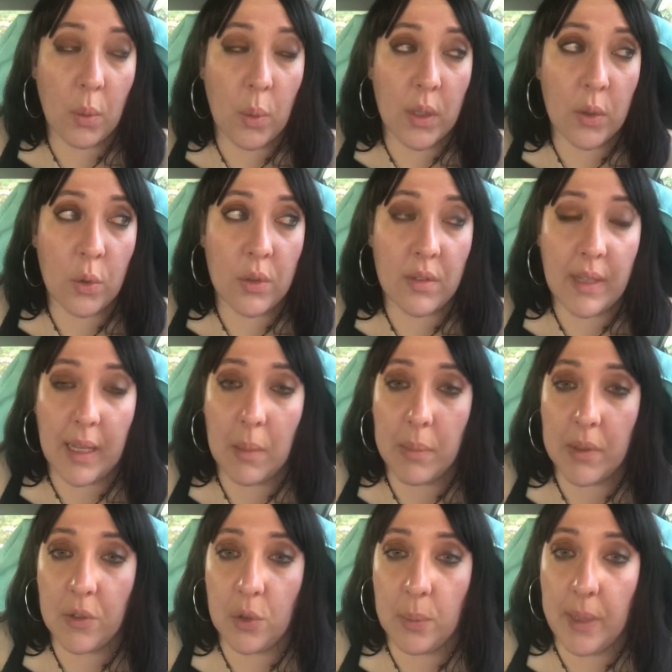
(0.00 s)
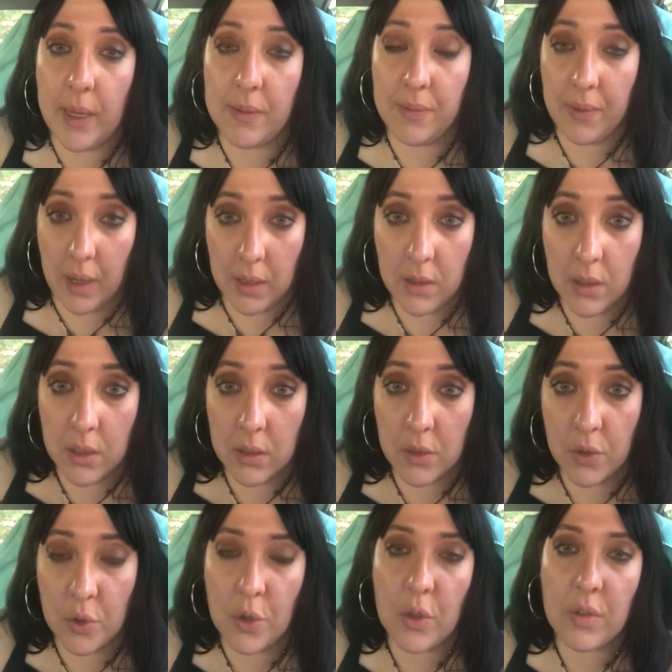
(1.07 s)
the one who is able to be a father
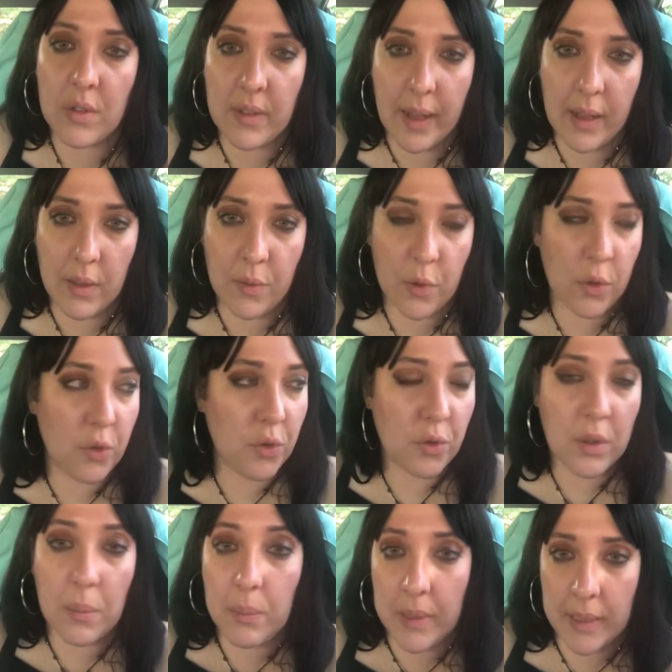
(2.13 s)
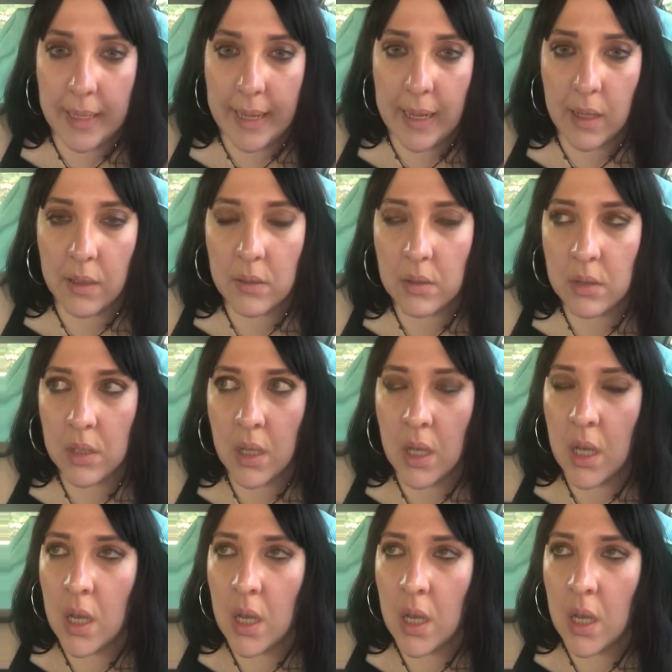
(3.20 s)
to yourself or to somebody else,